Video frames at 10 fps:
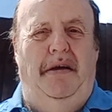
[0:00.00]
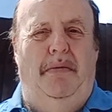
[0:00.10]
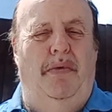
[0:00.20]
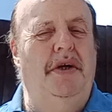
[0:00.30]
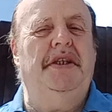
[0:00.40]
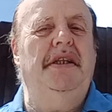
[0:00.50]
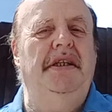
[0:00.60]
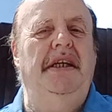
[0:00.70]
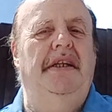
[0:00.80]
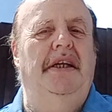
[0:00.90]
was
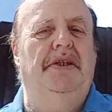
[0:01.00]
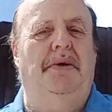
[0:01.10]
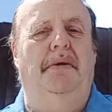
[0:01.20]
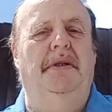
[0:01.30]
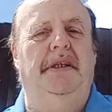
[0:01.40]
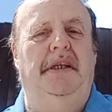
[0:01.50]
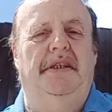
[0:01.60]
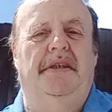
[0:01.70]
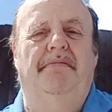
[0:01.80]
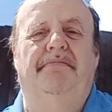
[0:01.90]
indeed
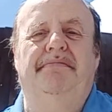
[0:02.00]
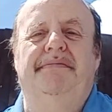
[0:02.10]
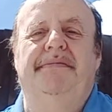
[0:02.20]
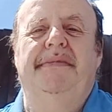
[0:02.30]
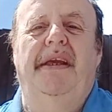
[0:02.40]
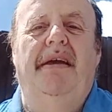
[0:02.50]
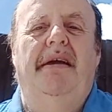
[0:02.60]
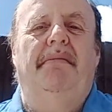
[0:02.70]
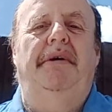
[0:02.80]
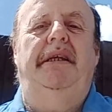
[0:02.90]
exalted,
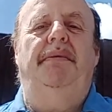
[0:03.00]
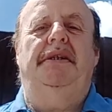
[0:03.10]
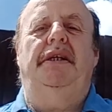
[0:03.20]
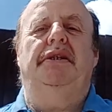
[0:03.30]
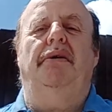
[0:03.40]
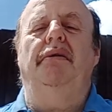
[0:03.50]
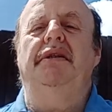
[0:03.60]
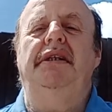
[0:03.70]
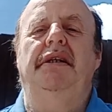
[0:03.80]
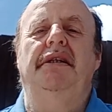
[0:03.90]
but he was
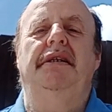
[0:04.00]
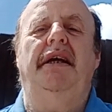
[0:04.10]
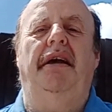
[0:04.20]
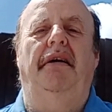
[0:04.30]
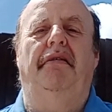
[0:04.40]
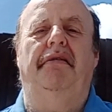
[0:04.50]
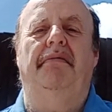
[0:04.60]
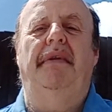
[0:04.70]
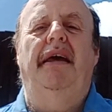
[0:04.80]
exalted in death.